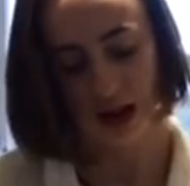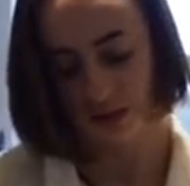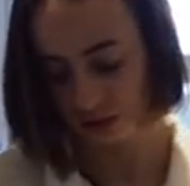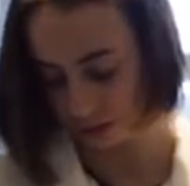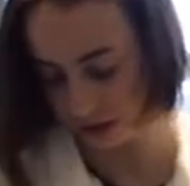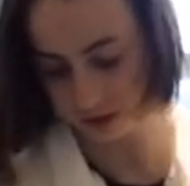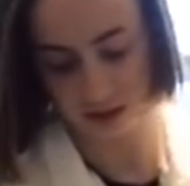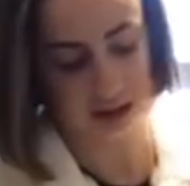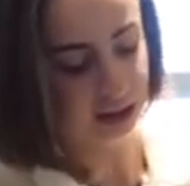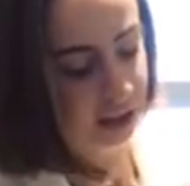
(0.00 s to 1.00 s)
it's almost
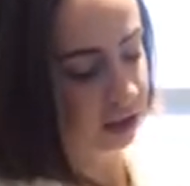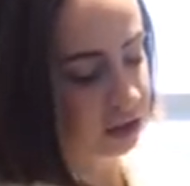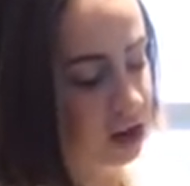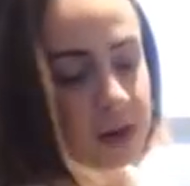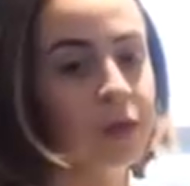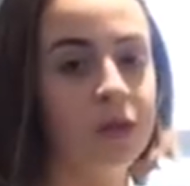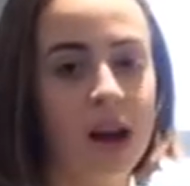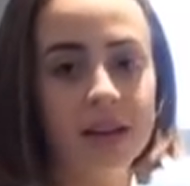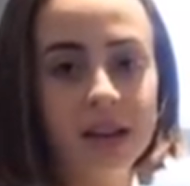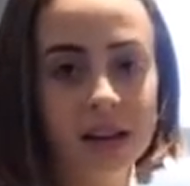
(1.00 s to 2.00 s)
sticking into shape already.